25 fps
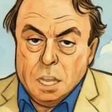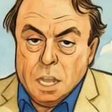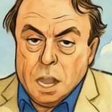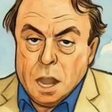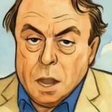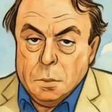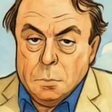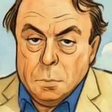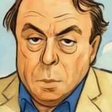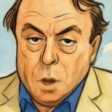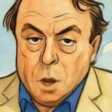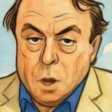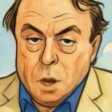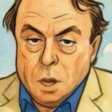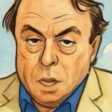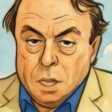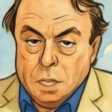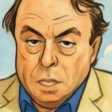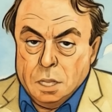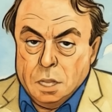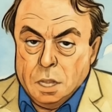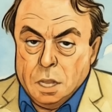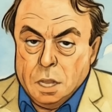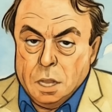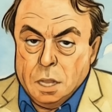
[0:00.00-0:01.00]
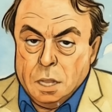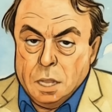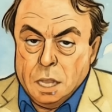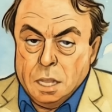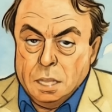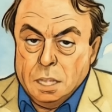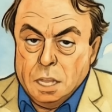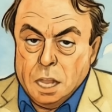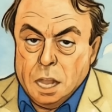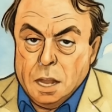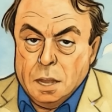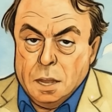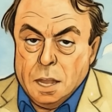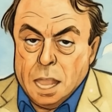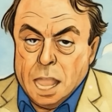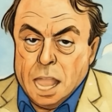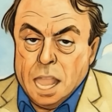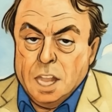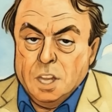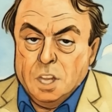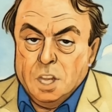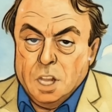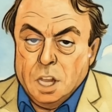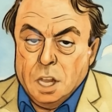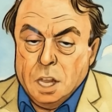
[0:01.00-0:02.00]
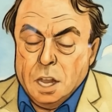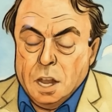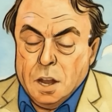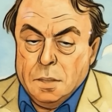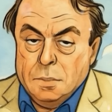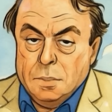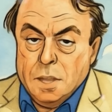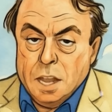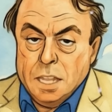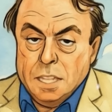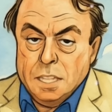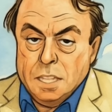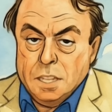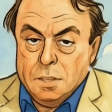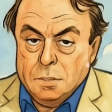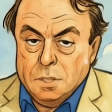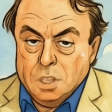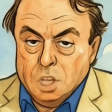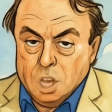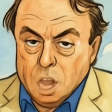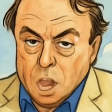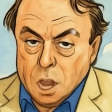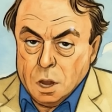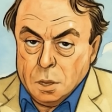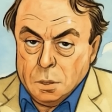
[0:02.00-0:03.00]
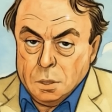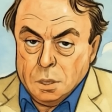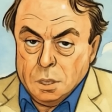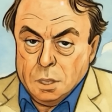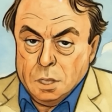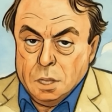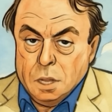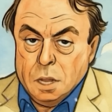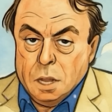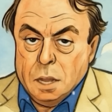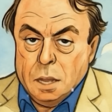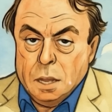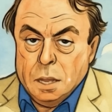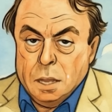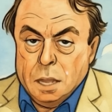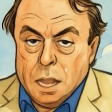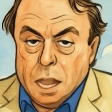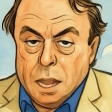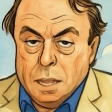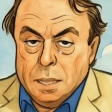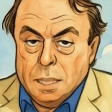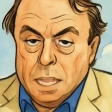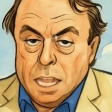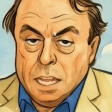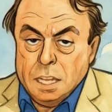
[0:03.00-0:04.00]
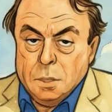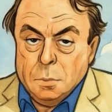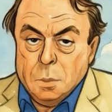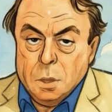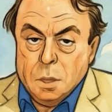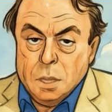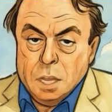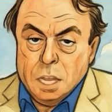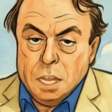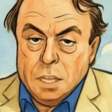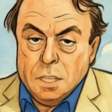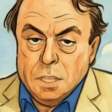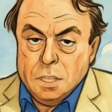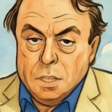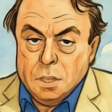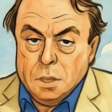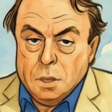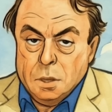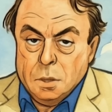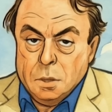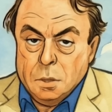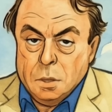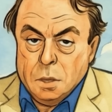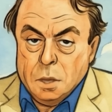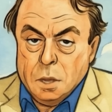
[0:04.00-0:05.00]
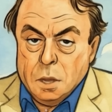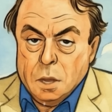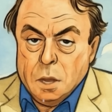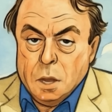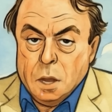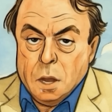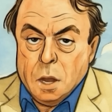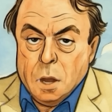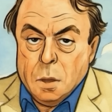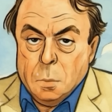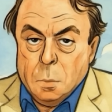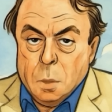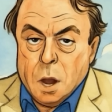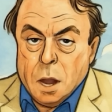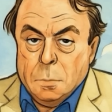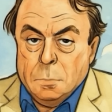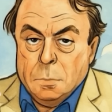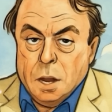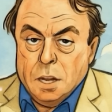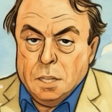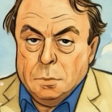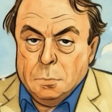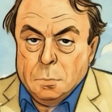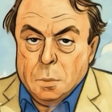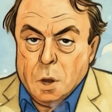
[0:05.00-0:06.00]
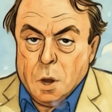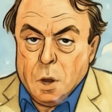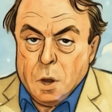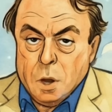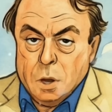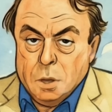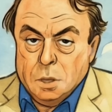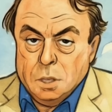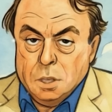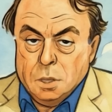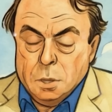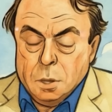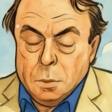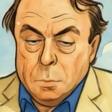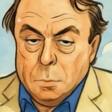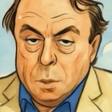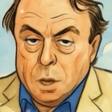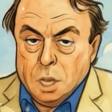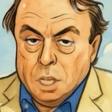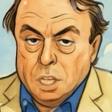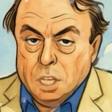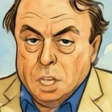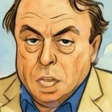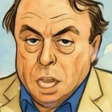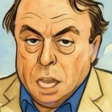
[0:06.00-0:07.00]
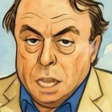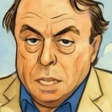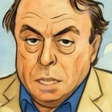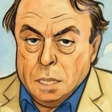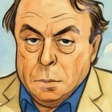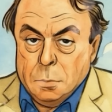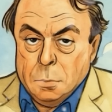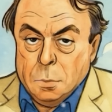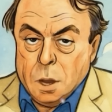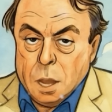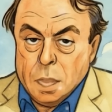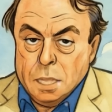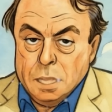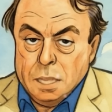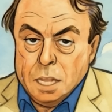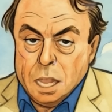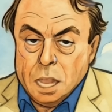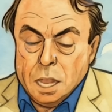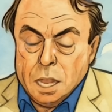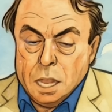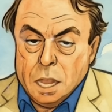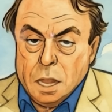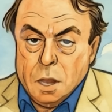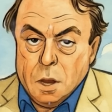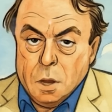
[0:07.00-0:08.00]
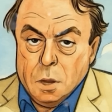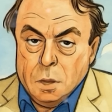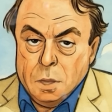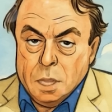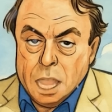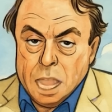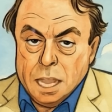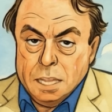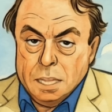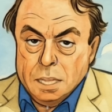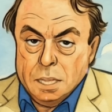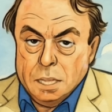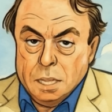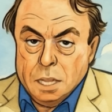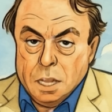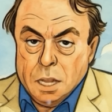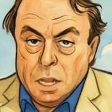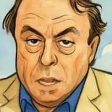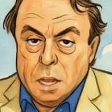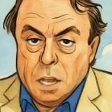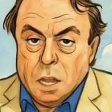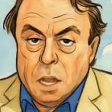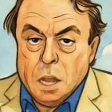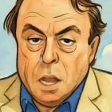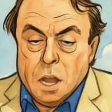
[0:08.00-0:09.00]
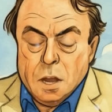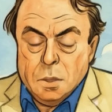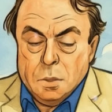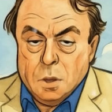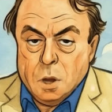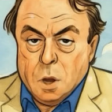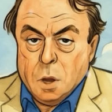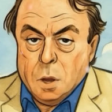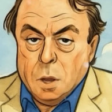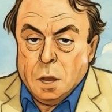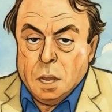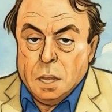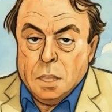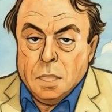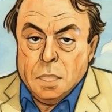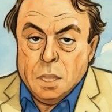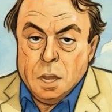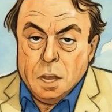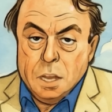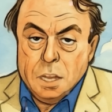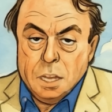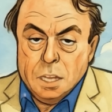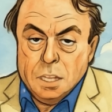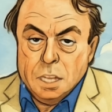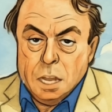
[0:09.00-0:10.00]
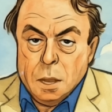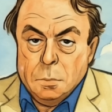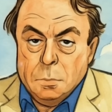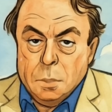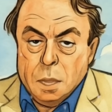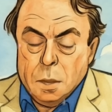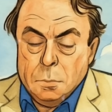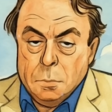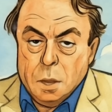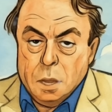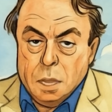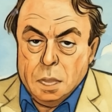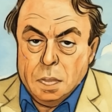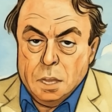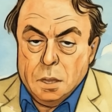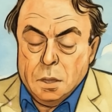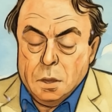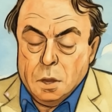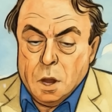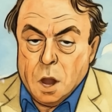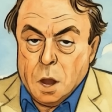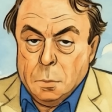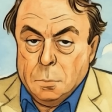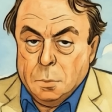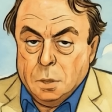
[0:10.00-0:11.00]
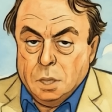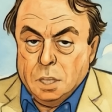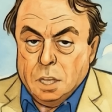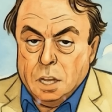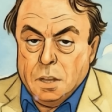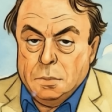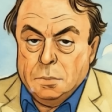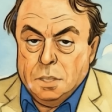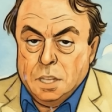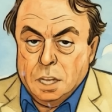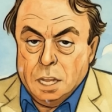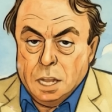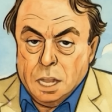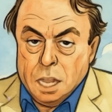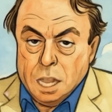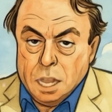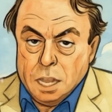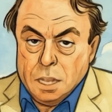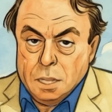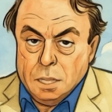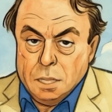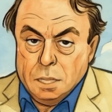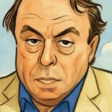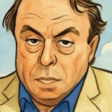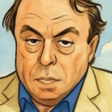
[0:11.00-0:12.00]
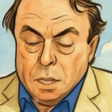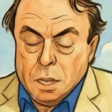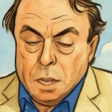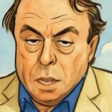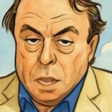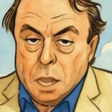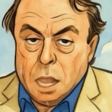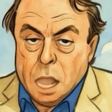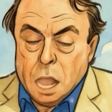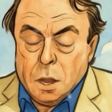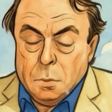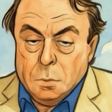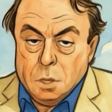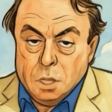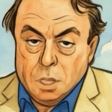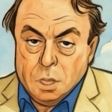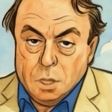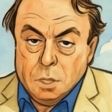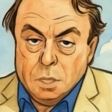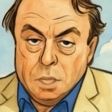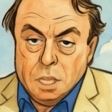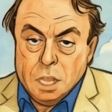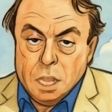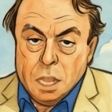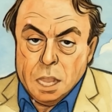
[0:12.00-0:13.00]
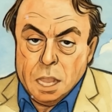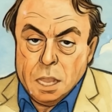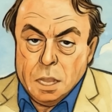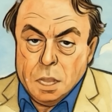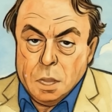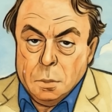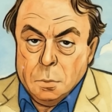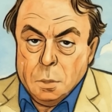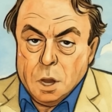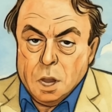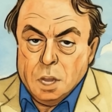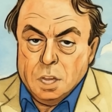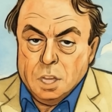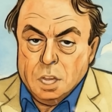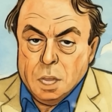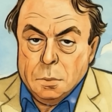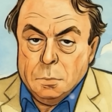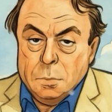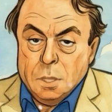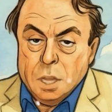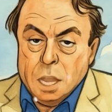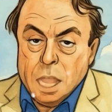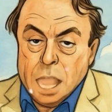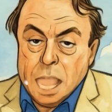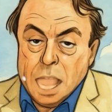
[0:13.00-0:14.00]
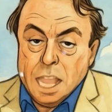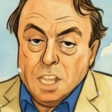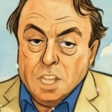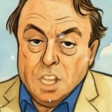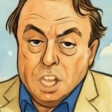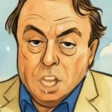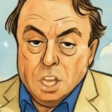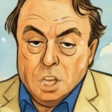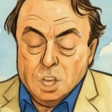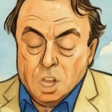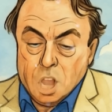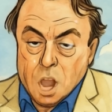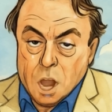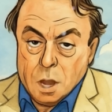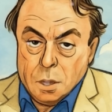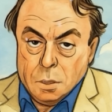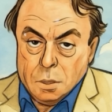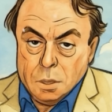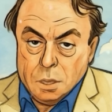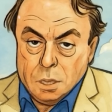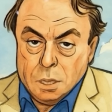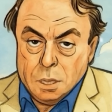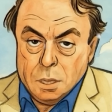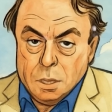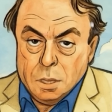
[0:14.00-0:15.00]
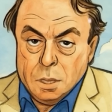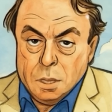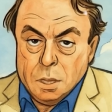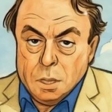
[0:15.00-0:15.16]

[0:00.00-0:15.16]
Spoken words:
young boys, they tell edgy, offensive jokes, like that's what kids do." One must pause to appreciate the breathtaking audacity of calling 30-something political operatives kids and reducing Hitler worship to edgy jokes.